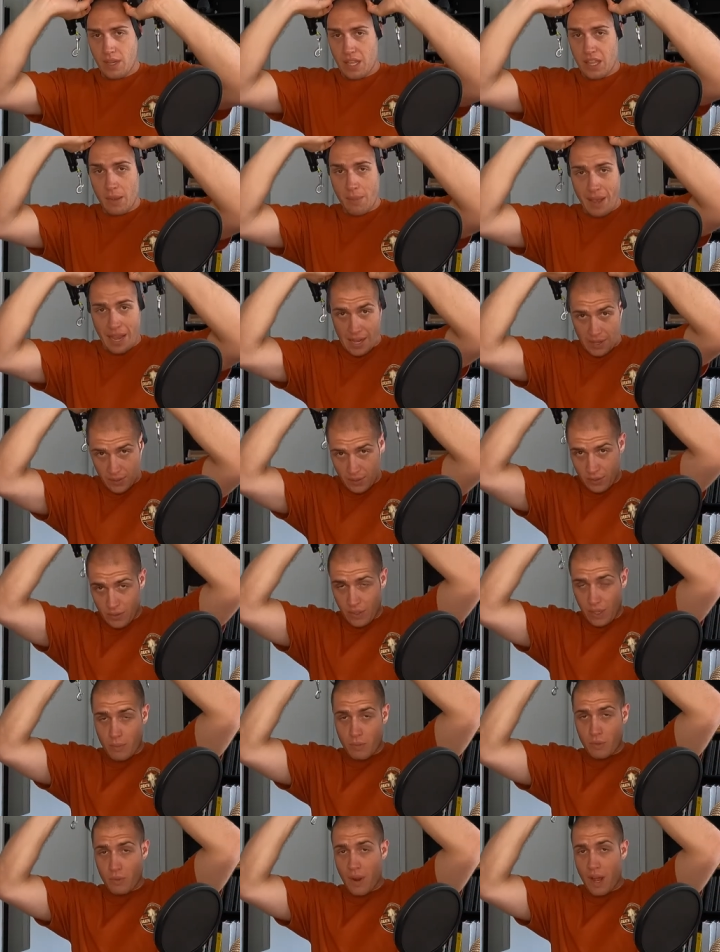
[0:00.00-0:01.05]
and the mask
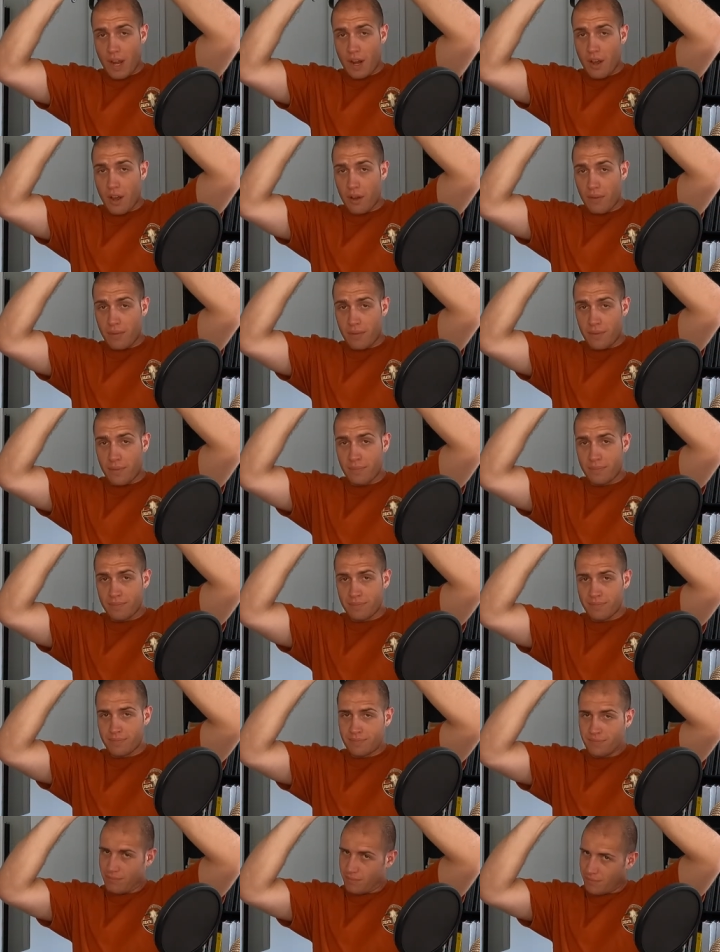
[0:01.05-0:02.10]
slips right off.
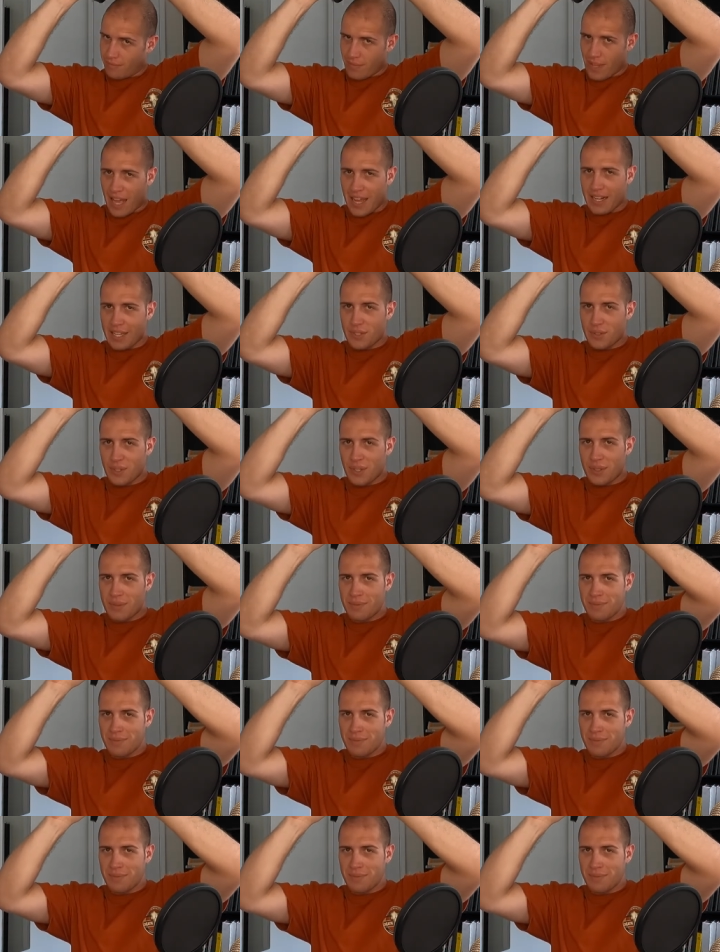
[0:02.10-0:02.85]
That easy.